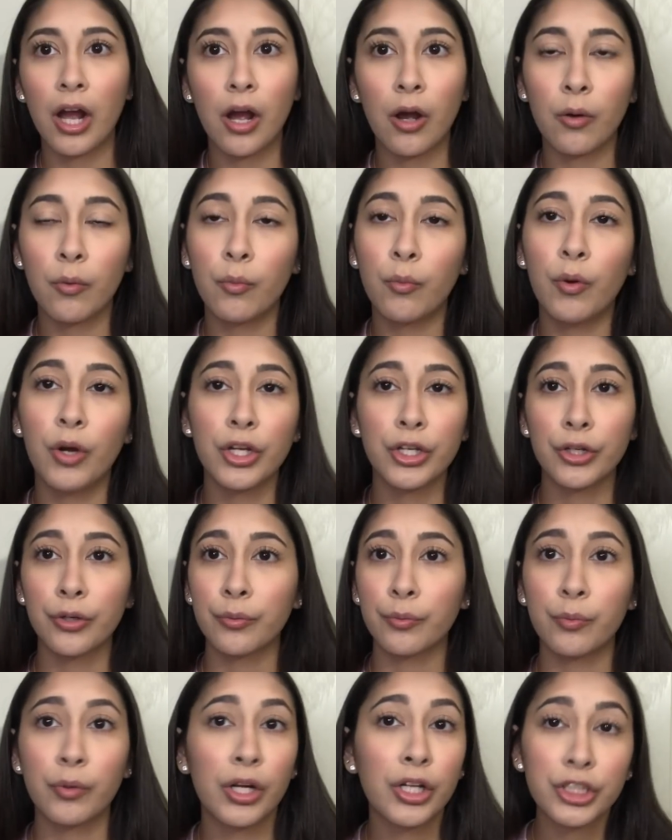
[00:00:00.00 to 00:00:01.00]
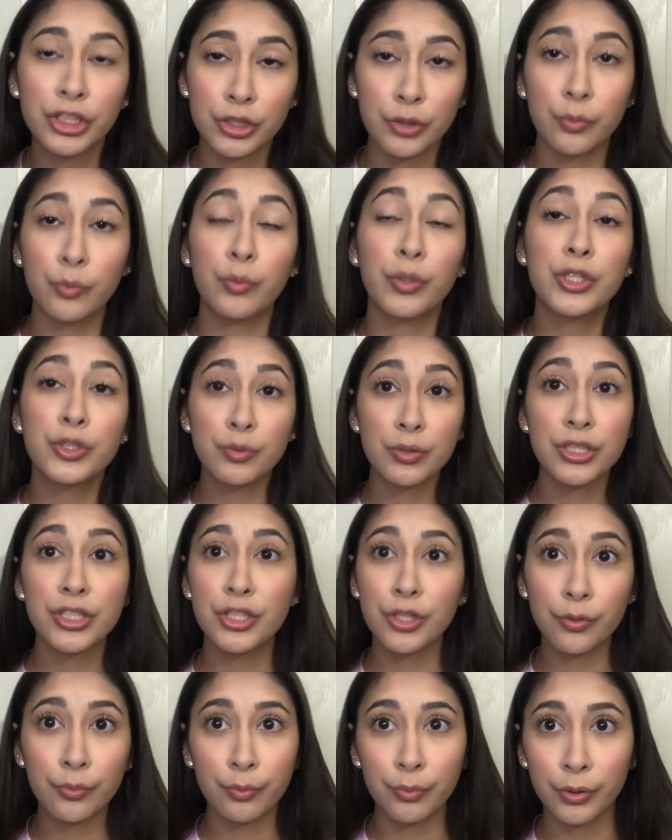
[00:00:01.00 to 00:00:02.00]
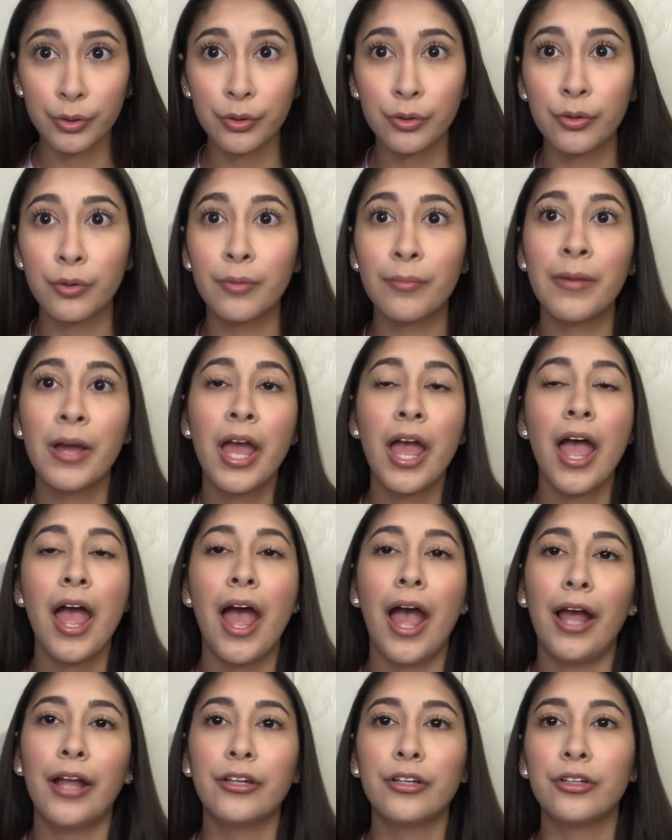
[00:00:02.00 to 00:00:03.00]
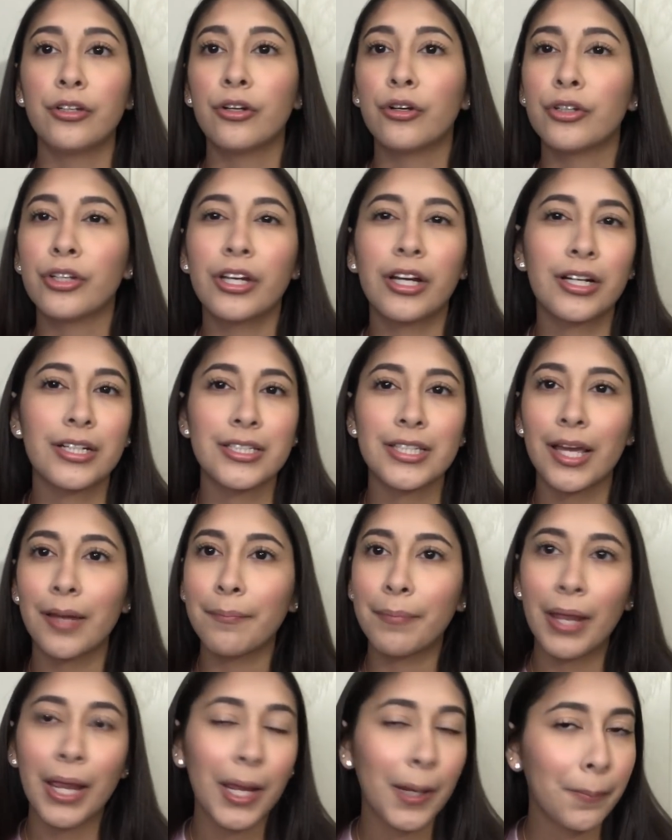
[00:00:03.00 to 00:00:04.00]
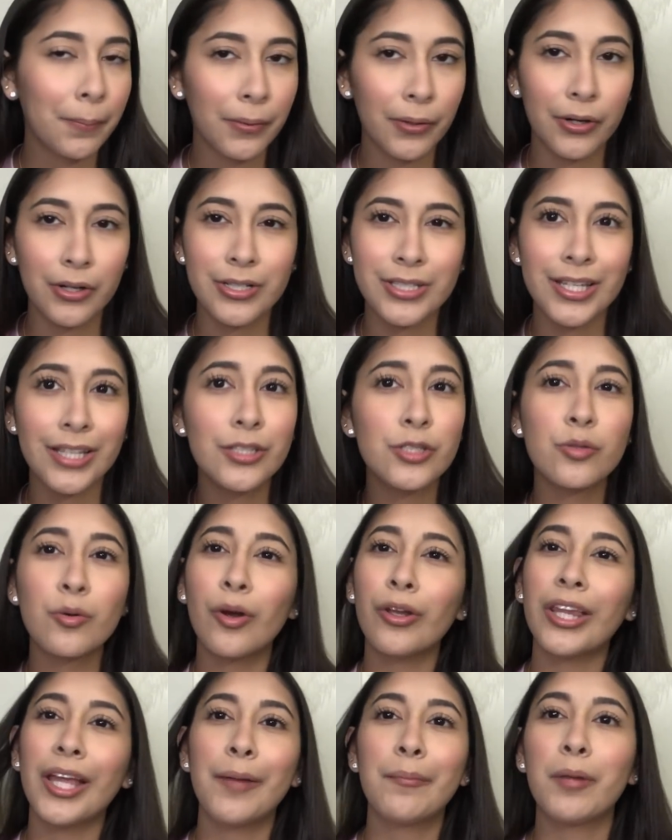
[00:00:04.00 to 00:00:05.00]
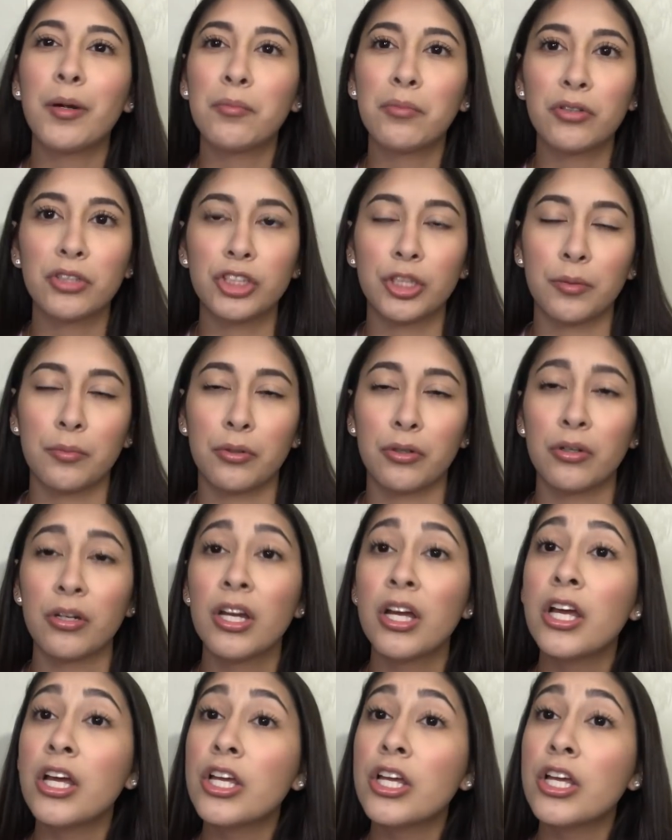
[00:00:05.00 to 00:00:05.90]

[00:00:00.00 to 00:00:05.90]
out which one's your room, and, you know, you gotta sign papers and do all that mumbo jumbo.